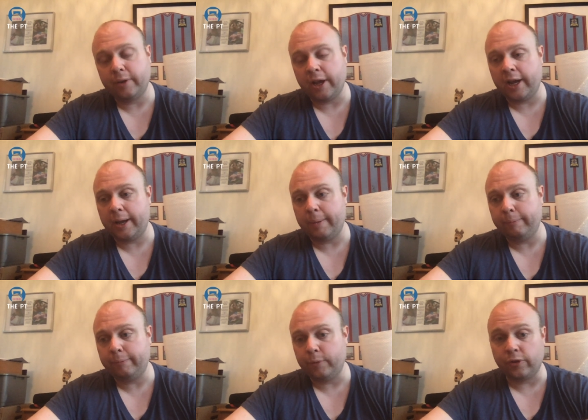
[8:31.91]

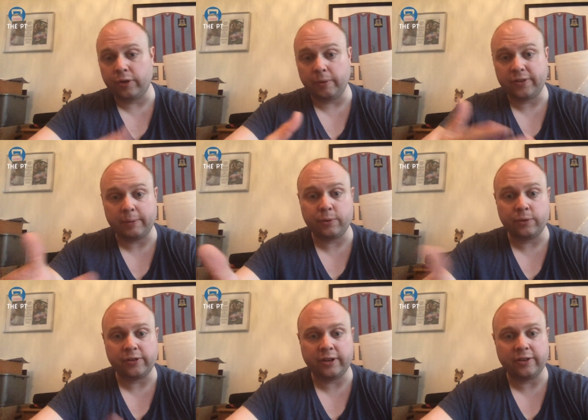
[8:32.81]
Um, also, my
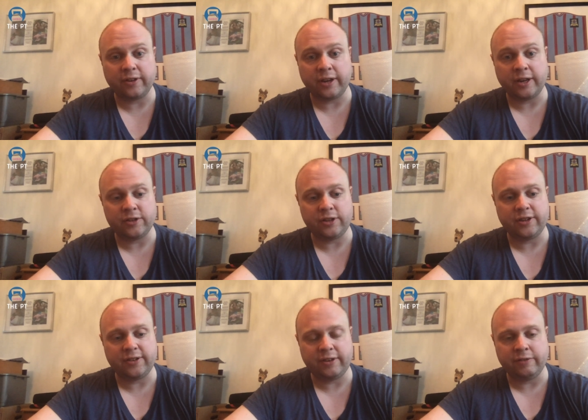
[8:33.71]
stepdaughter, it's uh,
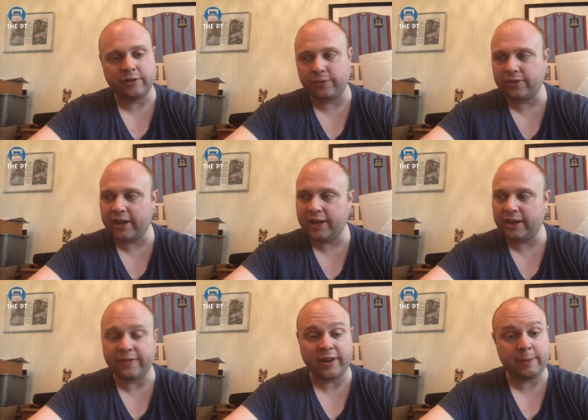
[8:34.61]
GCSE results day.
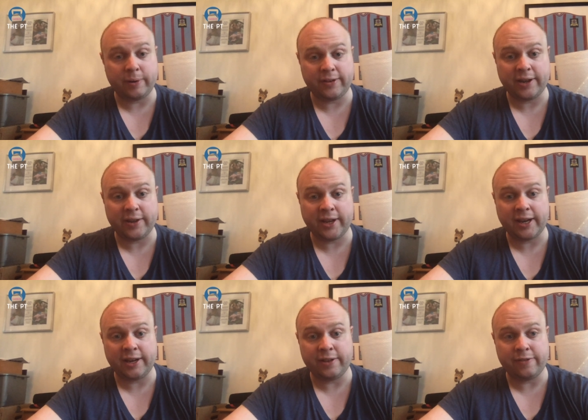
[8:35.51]
If anybody's out there
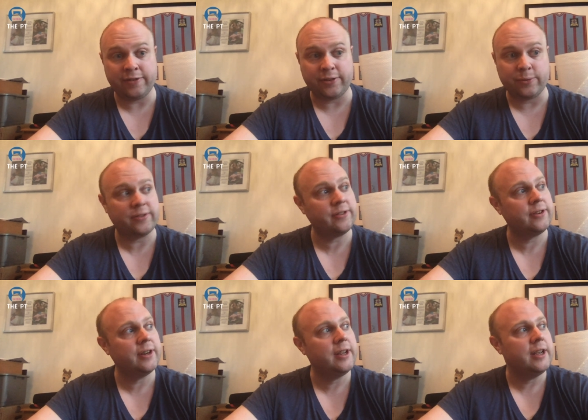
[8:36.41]
getting their results,
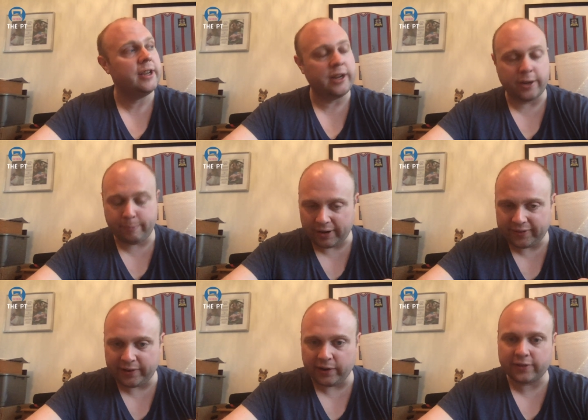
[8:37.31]
you know,
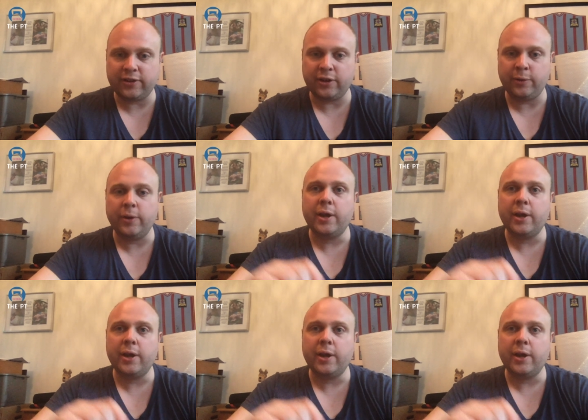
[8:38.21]
best of luck to you.